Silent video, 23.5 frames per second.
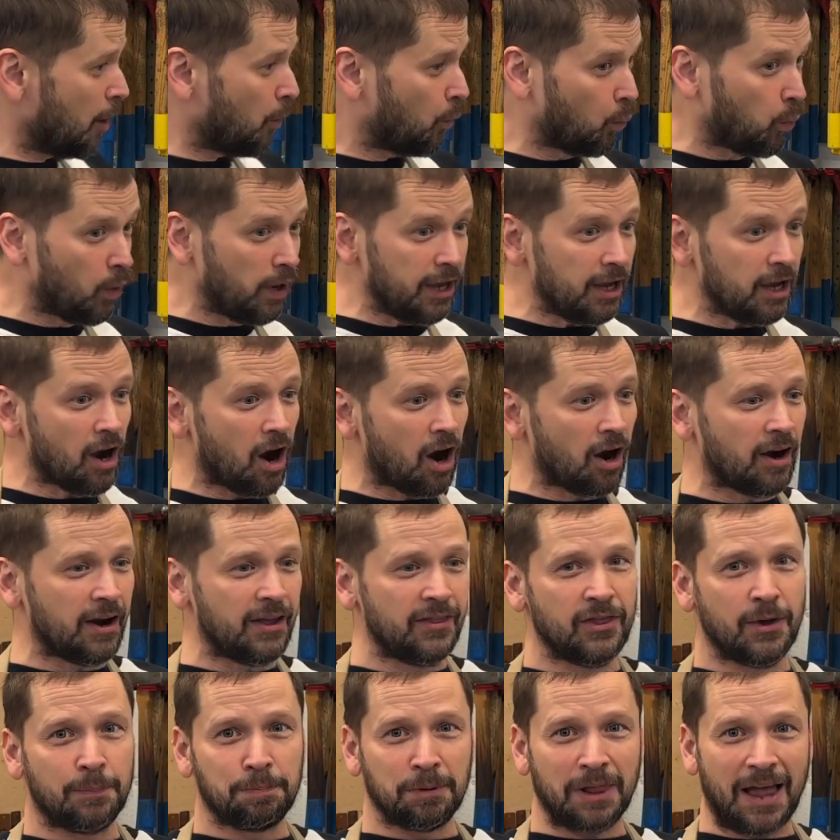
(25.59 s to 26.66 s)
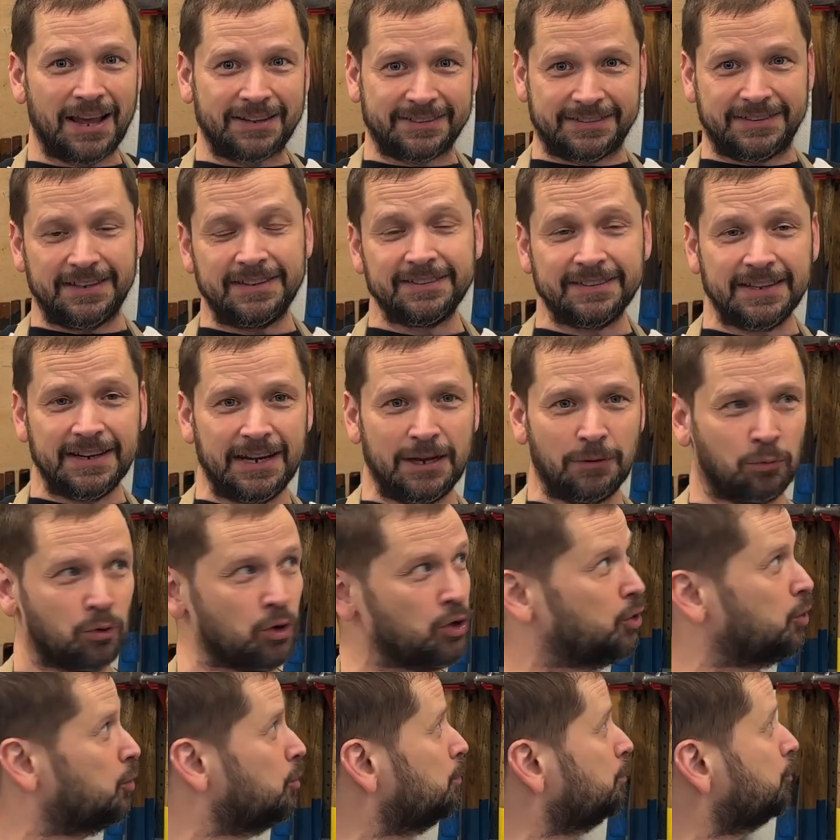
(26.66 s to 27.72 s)
We are in the plasticity
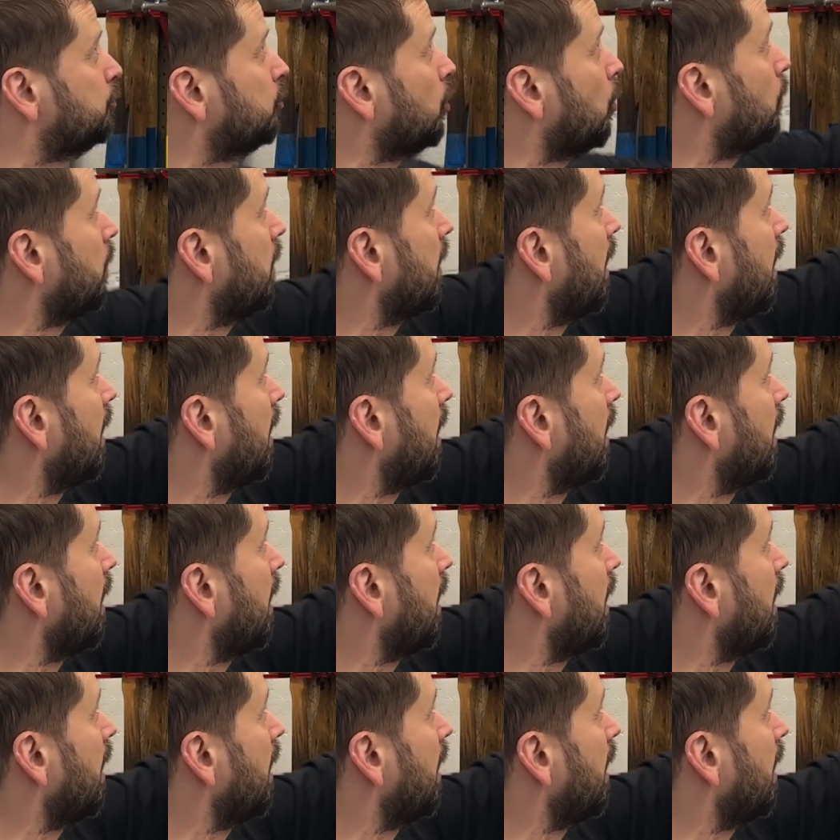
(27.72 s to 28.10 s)
room, so we